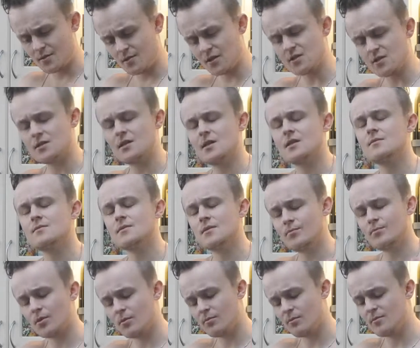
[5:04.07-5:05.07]
just, this
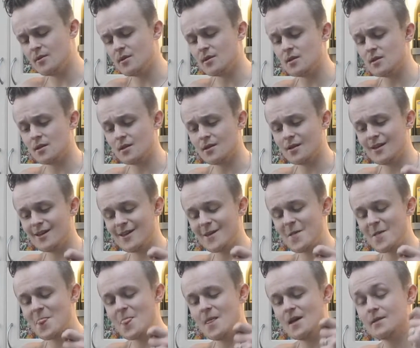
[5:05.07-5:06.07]
problem is,
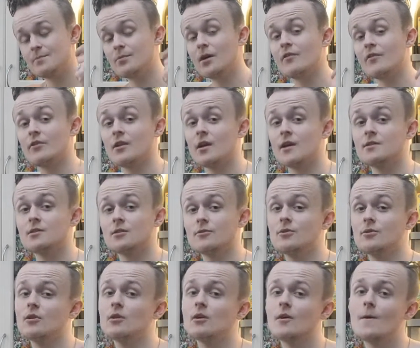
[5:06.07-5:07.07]
this part of your life that you've
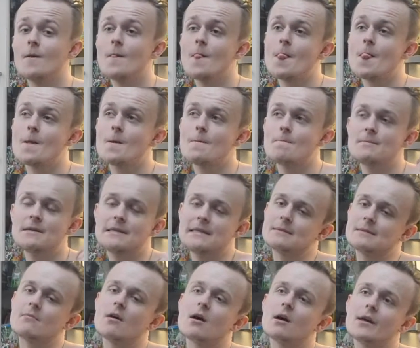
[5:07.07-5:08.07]
got to be
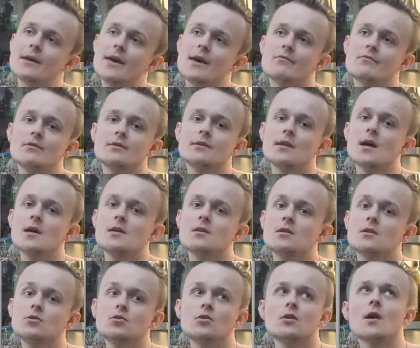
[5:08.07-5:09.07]
smart every day,
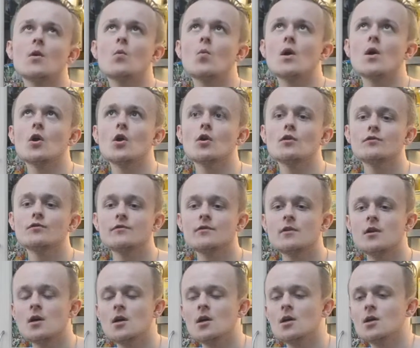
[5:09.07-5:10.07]
not like one off,
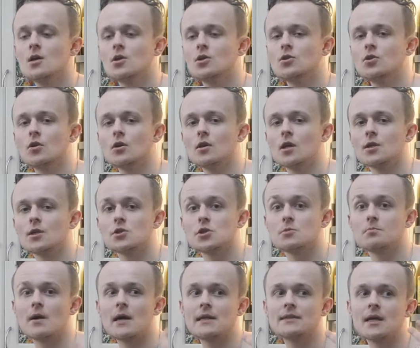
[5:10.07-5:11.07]
not like just
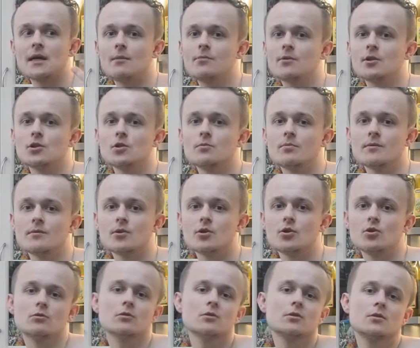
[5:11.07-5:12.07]
buy a tablet and you've been
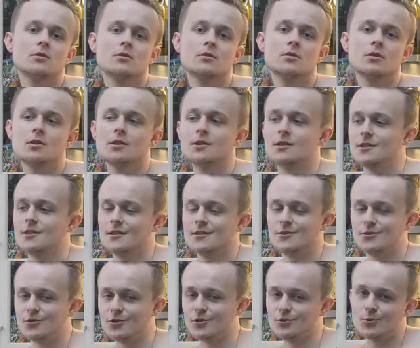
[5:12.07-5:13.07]
cured.
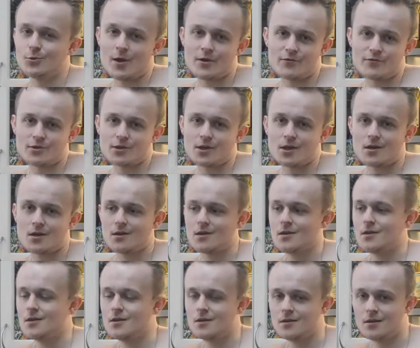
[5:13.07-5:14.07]
You've got to do it every day,
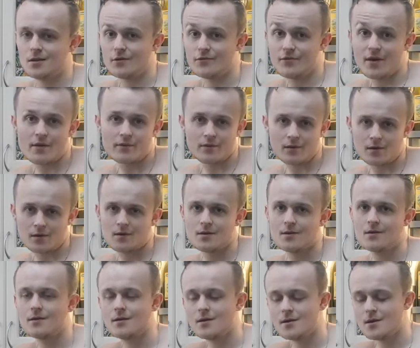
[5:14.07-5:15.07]
forever.
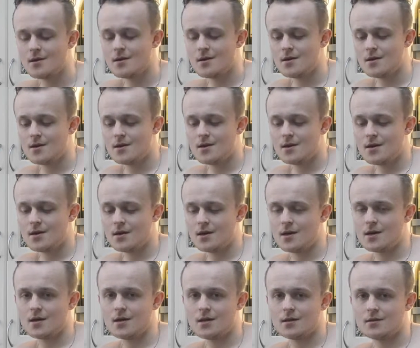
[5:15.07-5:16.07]

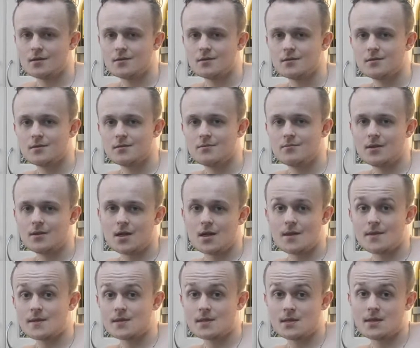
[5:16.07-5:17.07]
And be like,
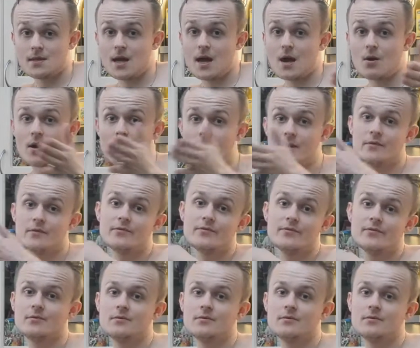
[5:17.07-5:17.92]
this is how I live.